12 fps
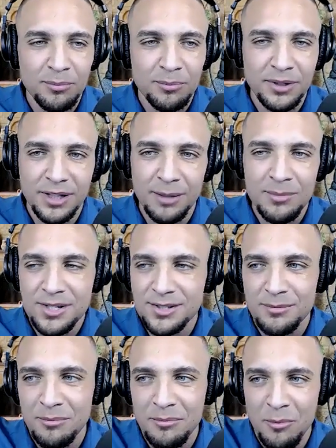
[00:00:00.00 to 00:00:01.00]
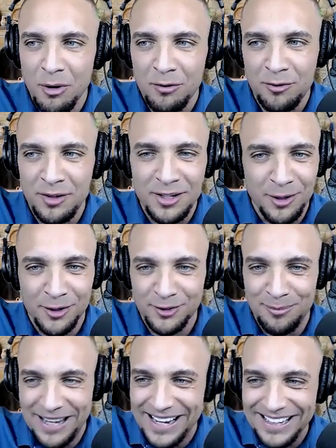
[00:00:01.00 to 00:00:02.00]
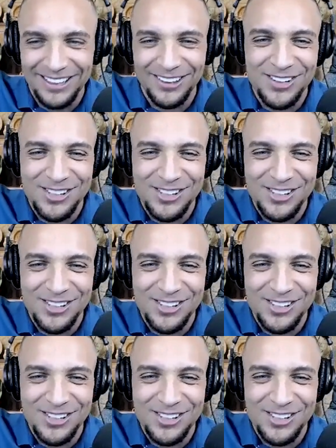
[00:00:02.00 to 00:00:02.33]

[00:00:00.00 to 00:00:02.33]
give me some morphine or some painkillers,